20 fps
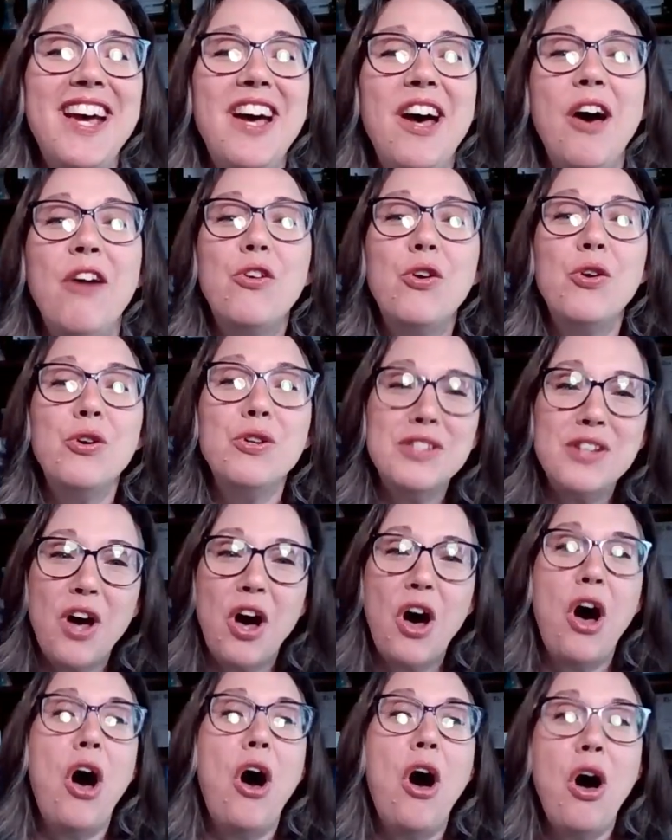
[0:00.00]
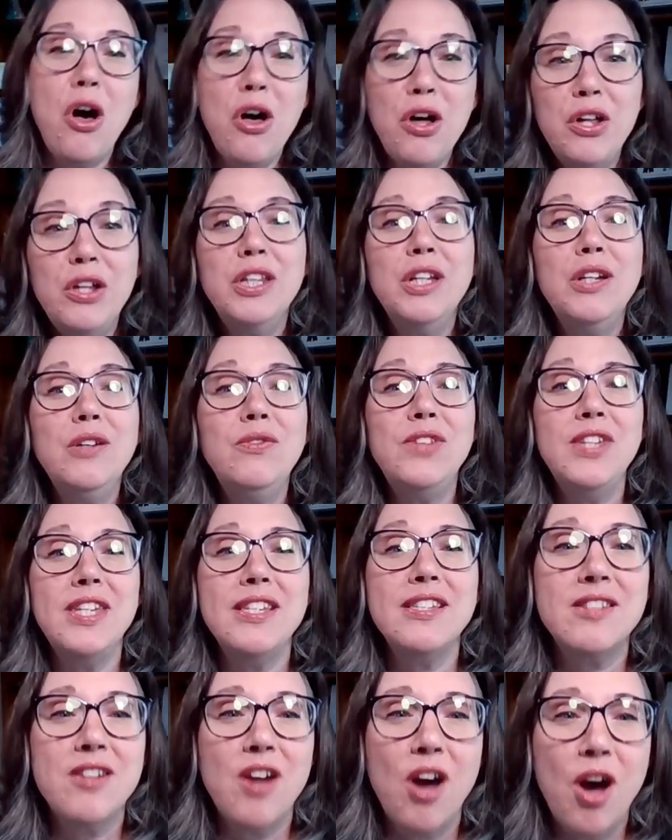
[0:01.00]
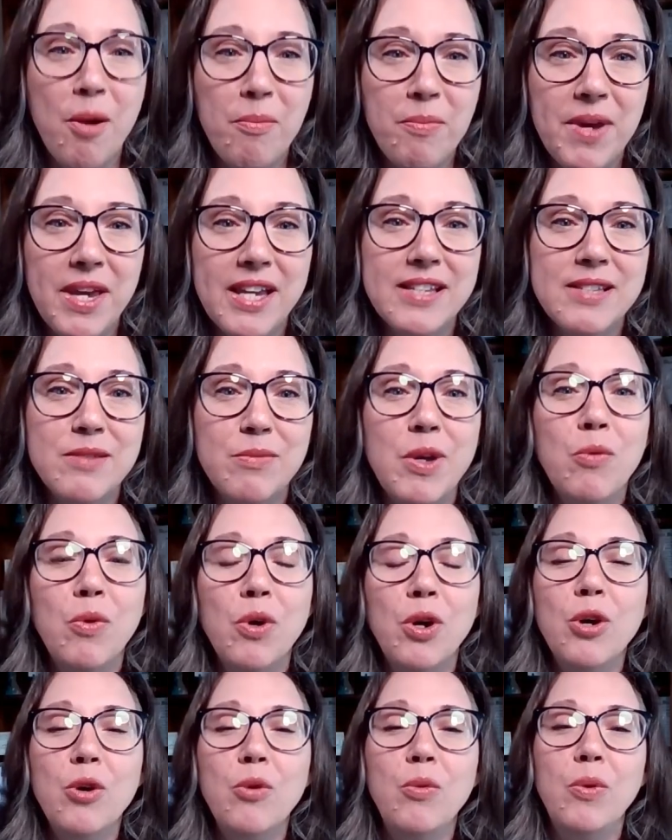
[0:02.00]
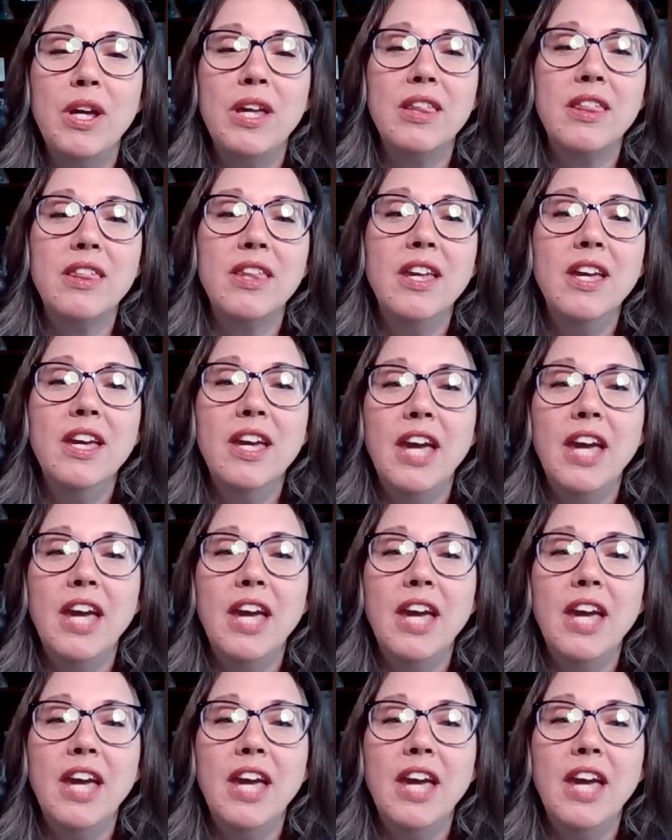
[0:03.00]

Of course, all of these topics we work with